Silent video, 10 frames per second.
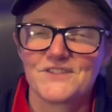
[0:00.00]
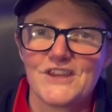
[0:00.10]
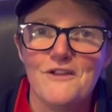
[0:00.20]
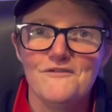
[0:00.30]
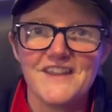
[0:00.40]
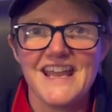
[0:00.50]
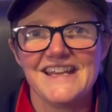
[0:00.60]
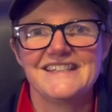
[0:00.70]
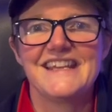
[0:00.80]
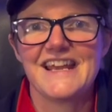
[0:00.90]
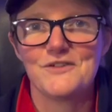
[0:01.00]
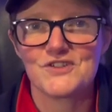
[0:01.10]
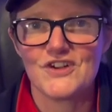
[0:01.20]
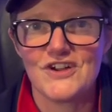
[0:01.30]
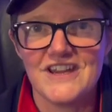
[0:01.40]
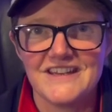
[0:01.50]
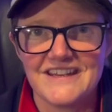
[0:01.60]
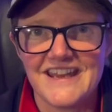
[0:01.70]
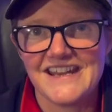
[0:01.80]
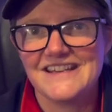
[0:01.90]
Don't forget to get
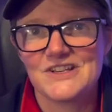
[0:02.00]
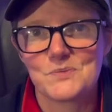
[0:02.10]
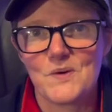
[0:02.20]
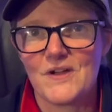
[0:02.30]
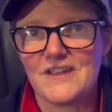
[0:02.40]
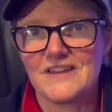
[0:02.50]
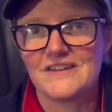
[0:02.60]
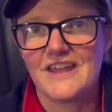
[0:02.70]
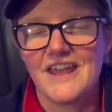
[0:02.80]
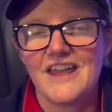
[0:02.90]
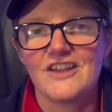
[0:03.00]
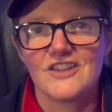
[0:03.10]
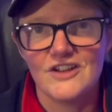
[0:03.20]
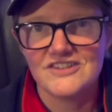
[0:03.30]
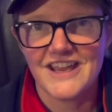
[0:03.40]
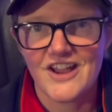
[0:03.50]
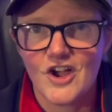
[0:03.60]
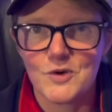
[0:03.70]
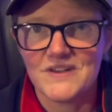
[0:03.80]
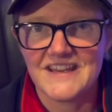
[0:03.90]
outside, get inspired, go take a
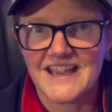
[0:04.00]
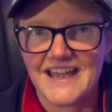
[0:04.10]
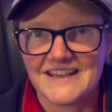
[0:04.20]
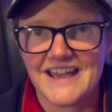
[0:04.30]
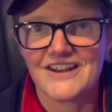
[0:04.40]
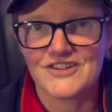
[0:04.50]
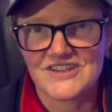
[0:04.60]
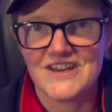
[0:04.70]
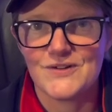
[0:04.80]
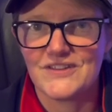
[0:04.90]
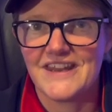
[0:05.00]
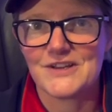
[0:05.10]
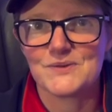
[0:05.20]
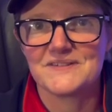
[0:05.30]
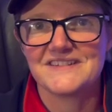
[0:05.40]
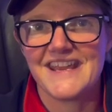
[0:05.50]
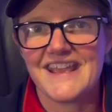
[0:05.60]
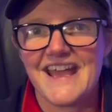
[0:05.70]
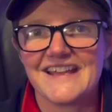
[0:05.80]
hike when you can, and I'll see you on the next one. Take care.